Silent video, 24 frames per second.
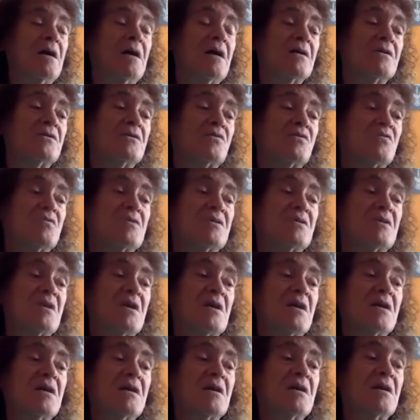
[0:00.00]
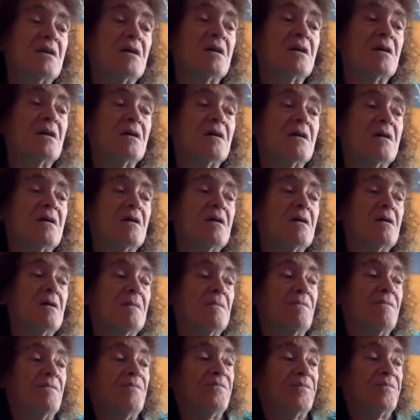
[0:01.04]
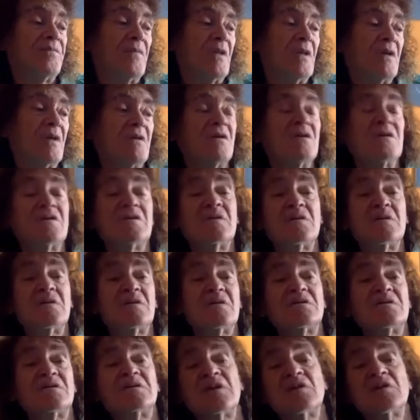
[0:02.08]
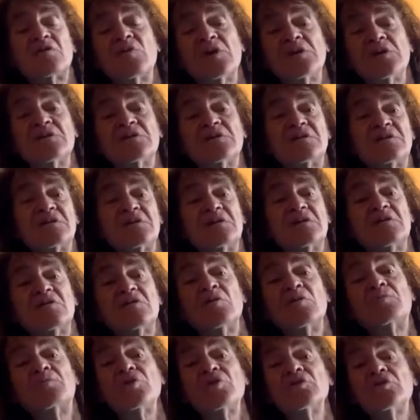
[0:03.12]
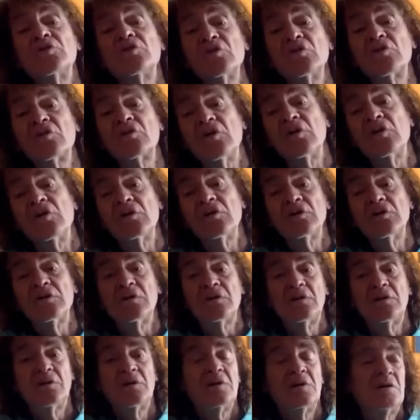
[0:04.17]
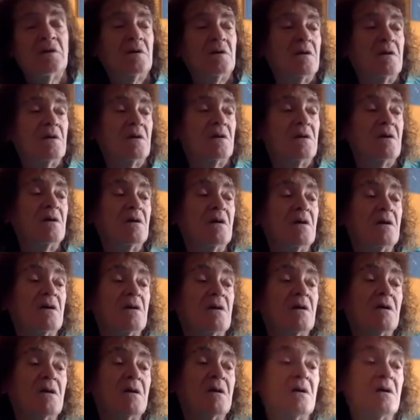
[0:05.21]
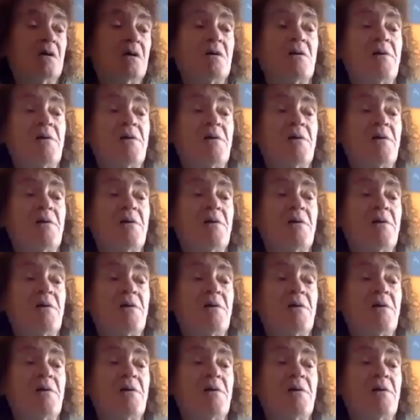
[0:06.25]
how to say, a sequence, a protocol, a